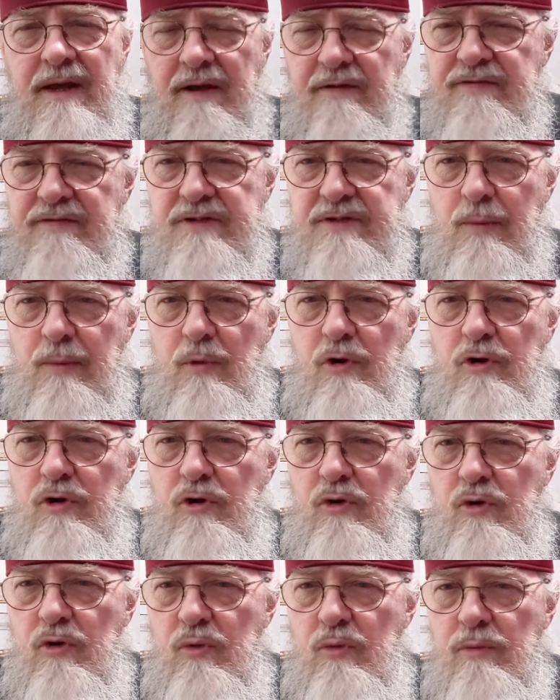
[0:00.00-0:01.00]
of someone
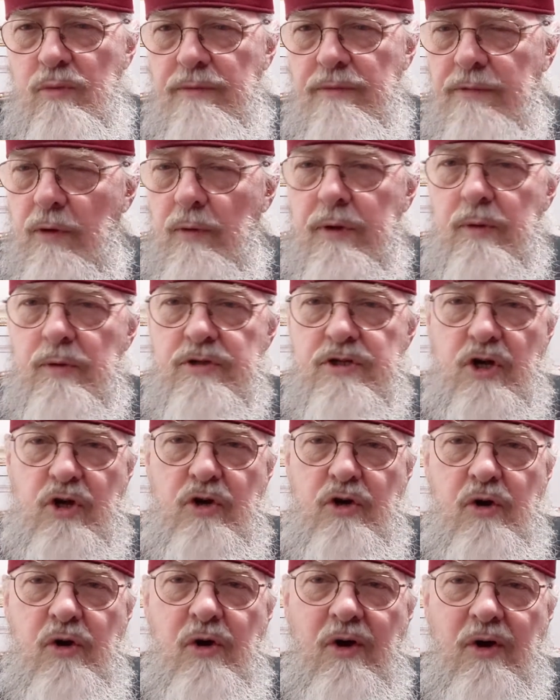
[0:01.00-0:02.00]
who, though he was a
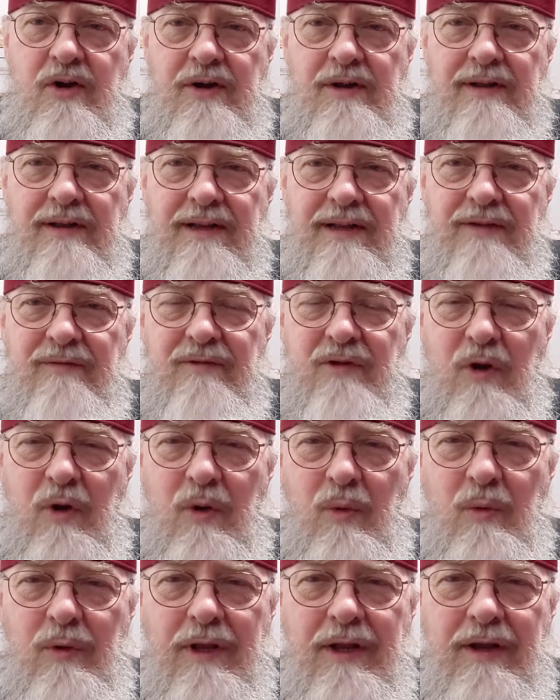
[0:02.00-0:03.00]
cook, lived
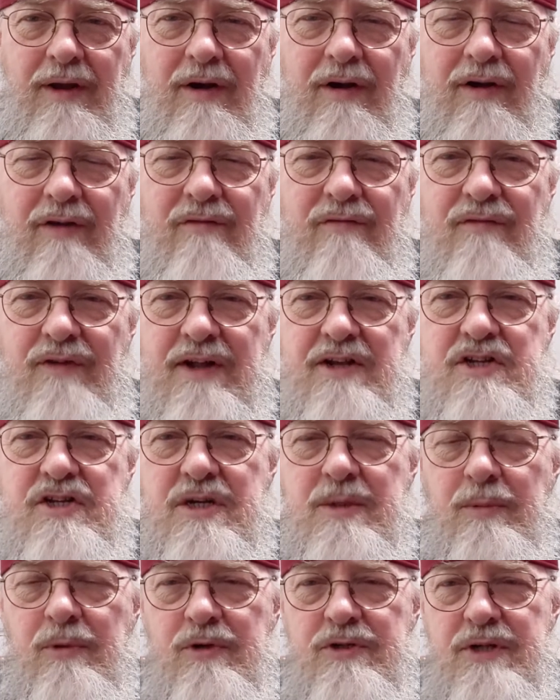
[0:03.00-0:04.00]
only on
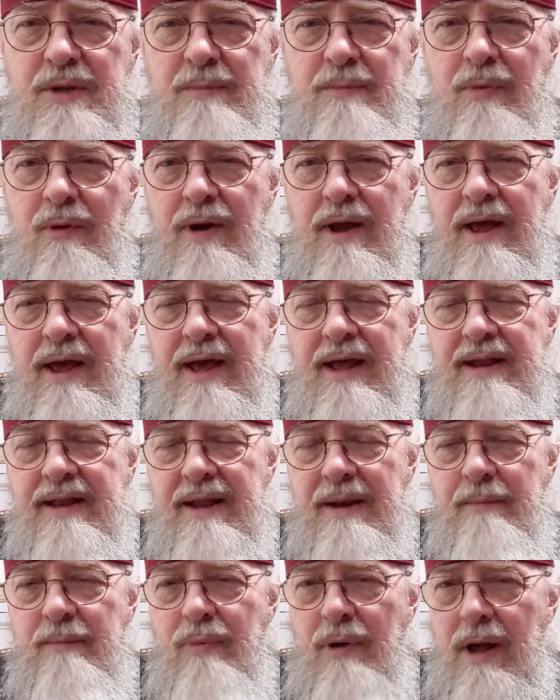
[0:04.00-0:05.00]
vegetables and bread,
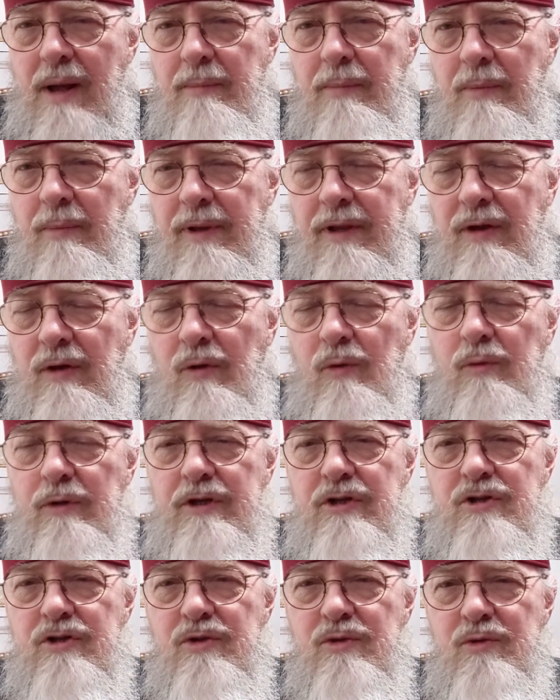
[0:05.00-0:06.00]
and probably
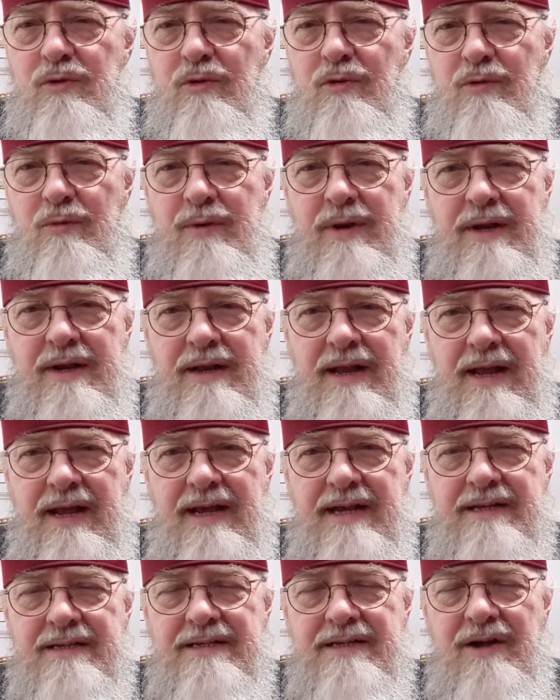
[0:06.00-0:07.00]
only 2 to 3
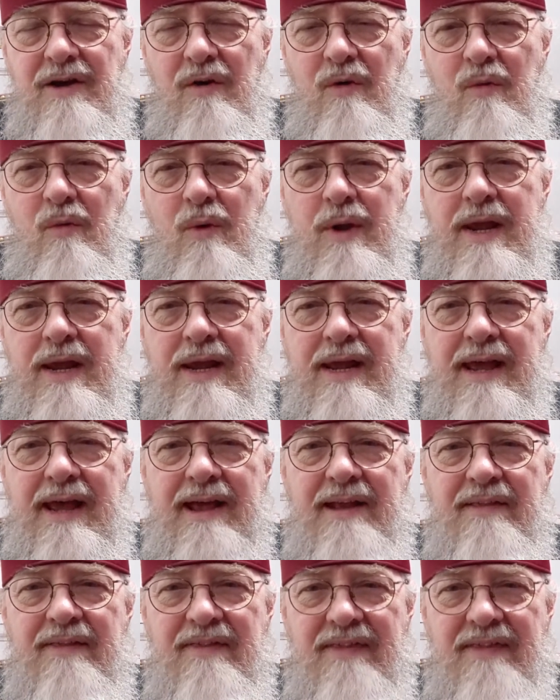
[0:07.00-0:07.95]
days a week at